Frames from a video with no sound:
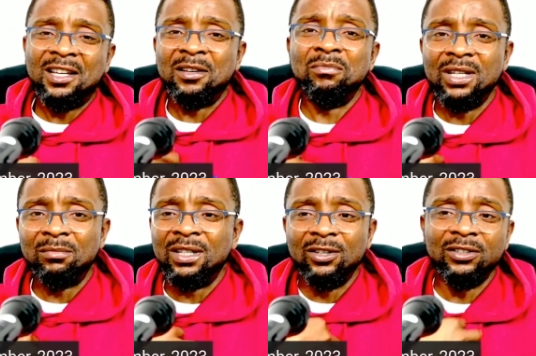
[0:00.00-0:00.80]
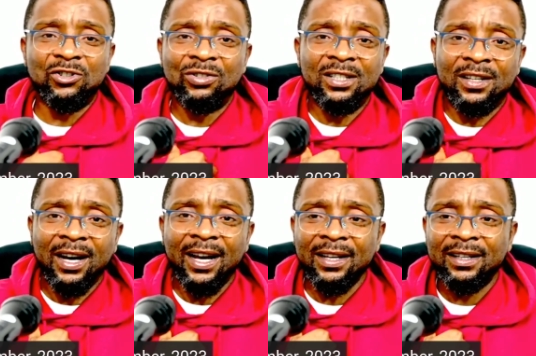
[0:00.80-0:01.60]
Me a street
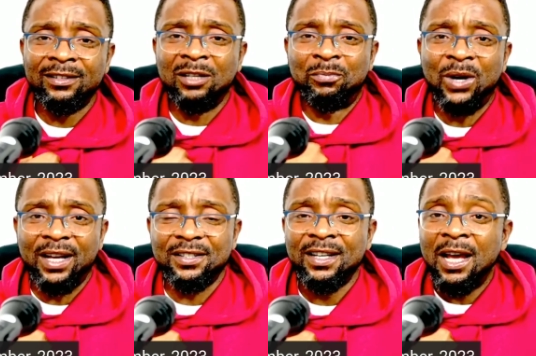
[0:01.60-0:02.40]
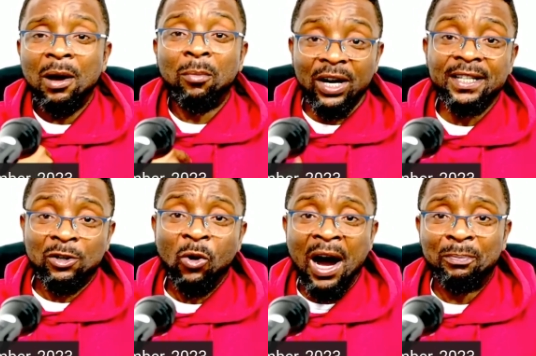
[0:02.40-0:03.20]
guy, depressed. But it
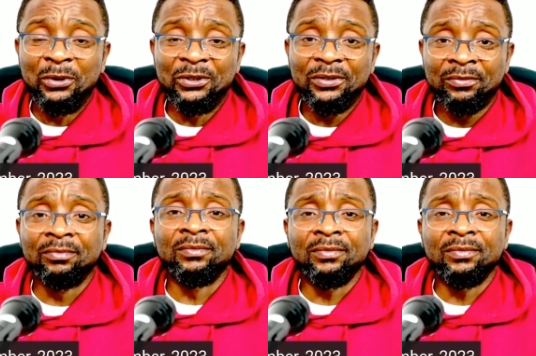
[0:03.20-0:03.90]
could happen.